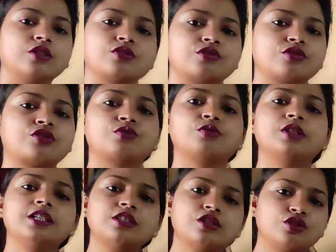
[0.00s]
So
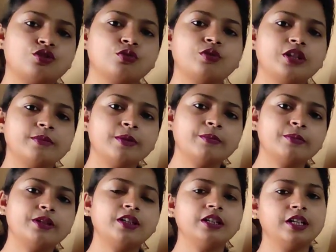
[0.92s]
students, do
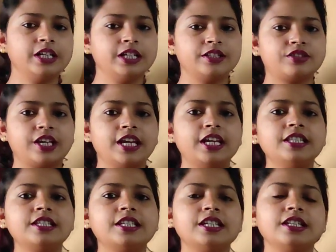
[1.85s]
remember,
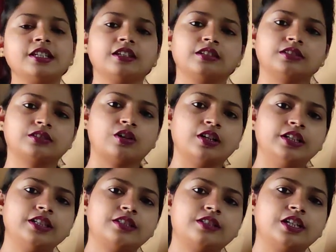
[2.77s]
change in
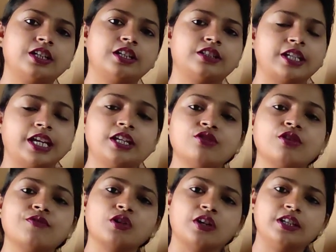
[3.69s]
solid state, change
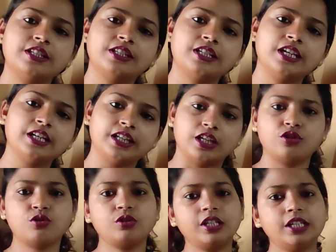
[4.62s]
of solid state
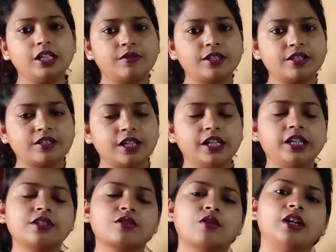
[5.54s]
into the liquid state
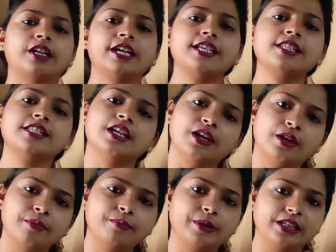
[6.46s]
is called as
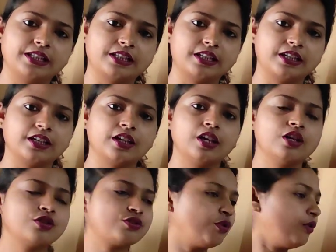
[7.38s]
melting.
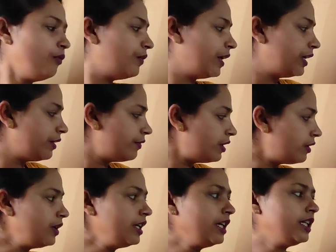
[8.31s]
So whenever
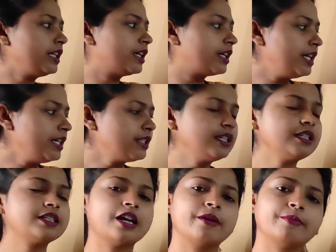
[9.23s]
we increase
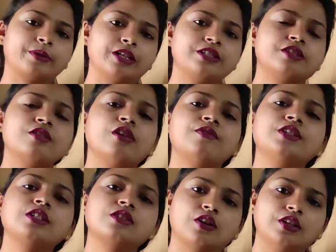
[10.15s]
the temperature of
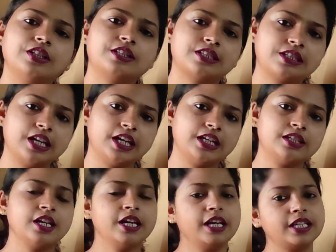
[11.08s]
the solid
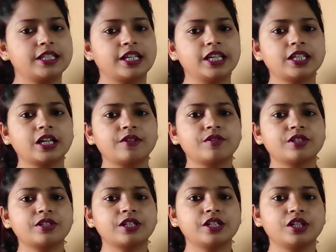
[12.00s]
state, it gets
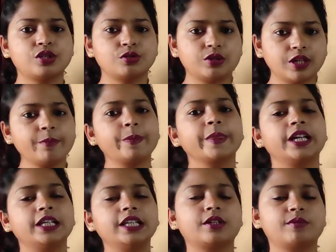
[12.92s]
converted into the
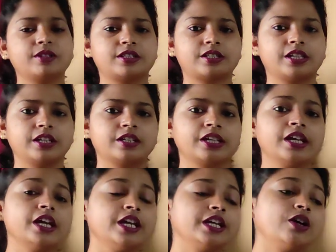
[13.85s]
liquid state.
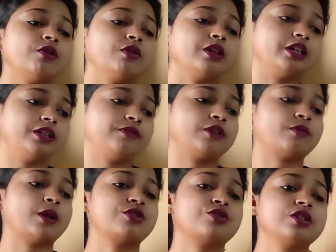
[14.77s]
Now if a
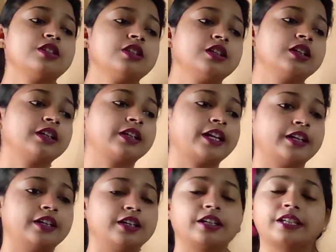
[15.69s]
question
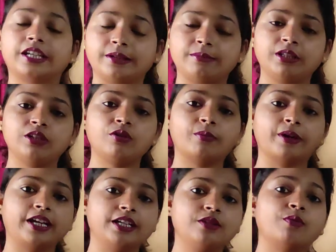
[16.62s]
came in your
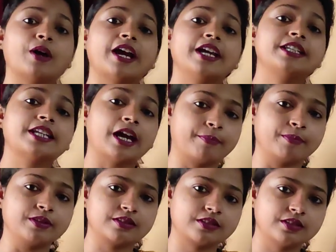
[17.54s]
mind, why it
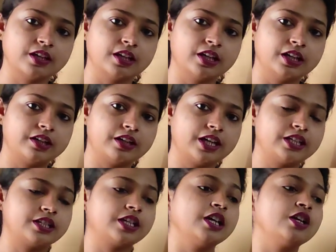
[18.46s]
happens,
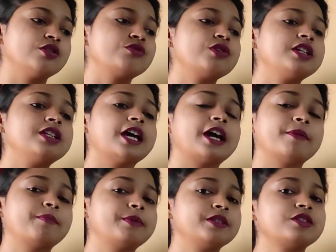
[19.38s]
right? So it
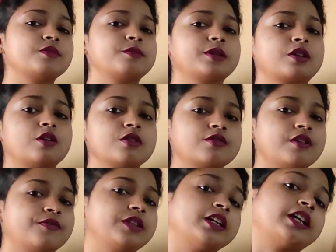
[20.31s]
happens because
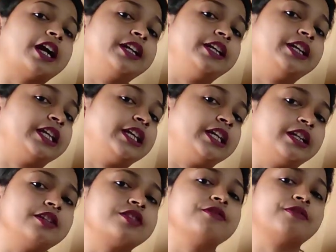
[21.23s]
of the kinetic
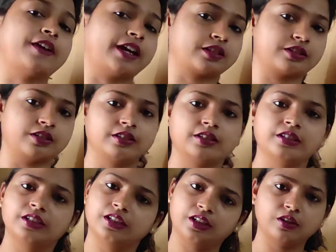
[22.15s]
energy factor.
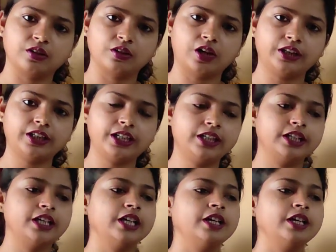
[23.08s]
Got it?